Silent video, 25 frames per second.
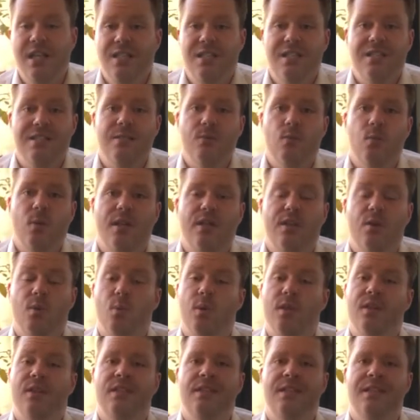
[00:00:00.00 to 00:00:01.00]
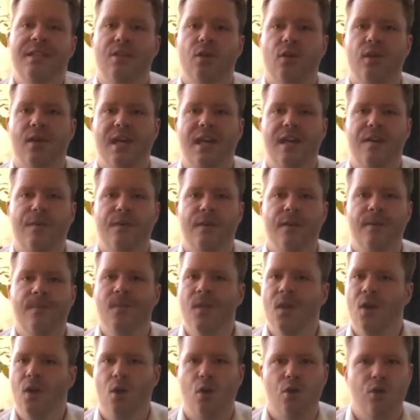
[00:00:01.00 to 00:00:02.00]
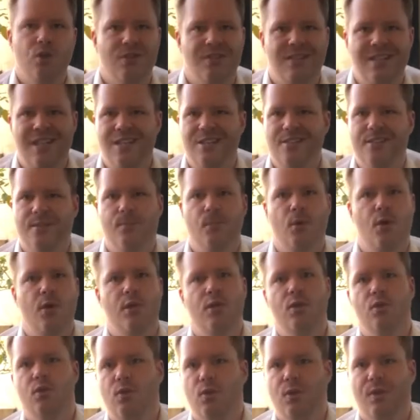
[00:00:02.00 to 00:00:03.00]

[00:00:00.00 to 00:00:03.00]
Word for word: This is where you really need to go heavy on your testimonials,